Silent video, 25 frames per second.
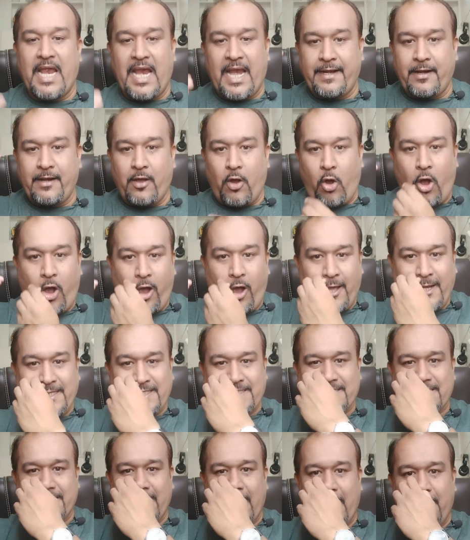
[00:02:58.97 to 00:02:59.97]
and
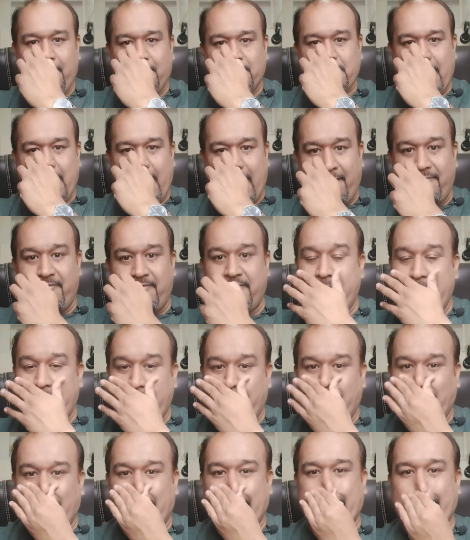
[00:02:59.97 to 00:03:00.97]
all steps I have
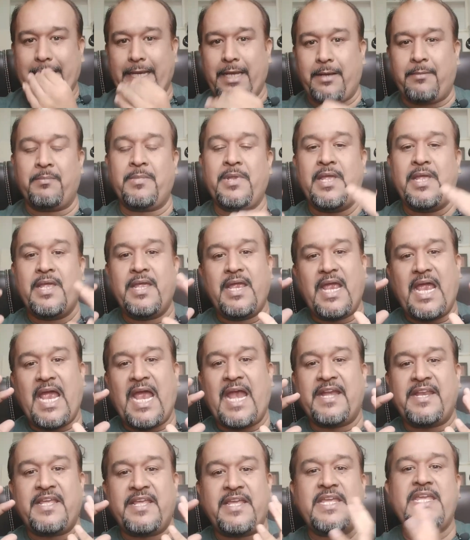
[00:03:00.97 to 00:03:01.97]
given him
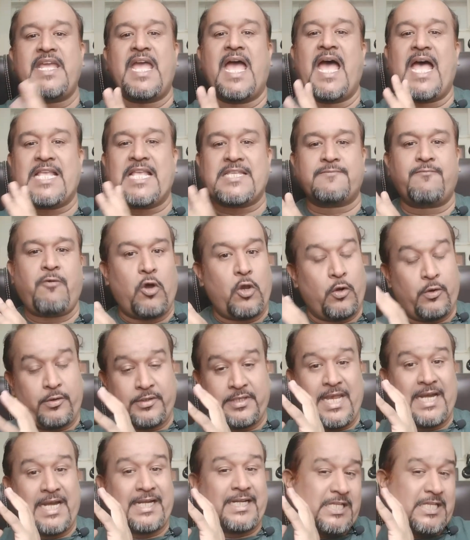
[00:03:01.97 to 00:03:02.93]
and he has followed.